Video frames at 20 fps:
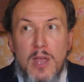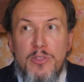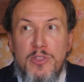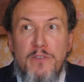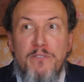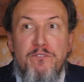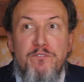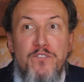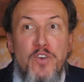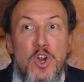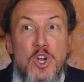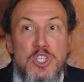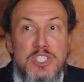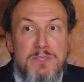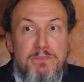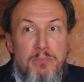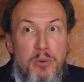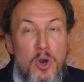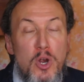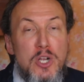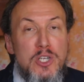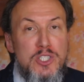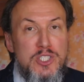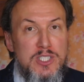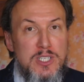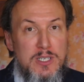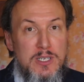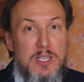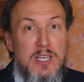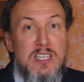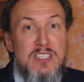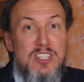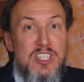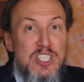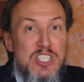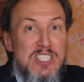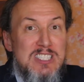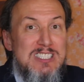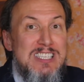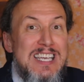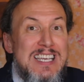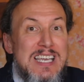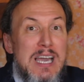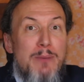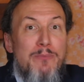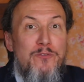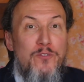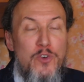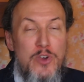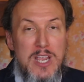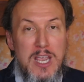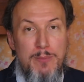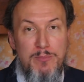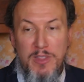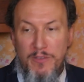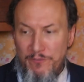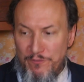the first person to stick up for him,